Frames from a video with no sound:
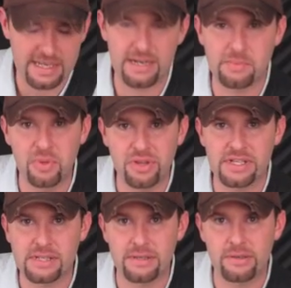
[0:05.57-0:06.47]
decided to put
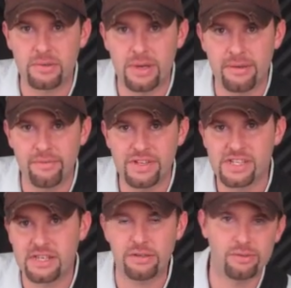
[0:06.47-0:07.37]
this little
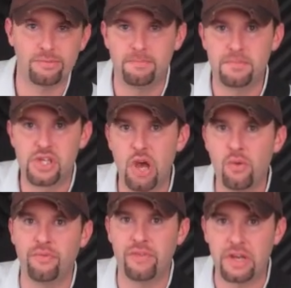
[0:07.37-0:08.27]
Vince Gill
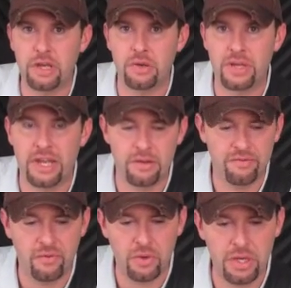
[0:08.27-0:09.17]
tone video
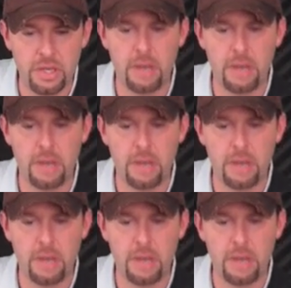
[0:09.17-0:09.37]
together for you.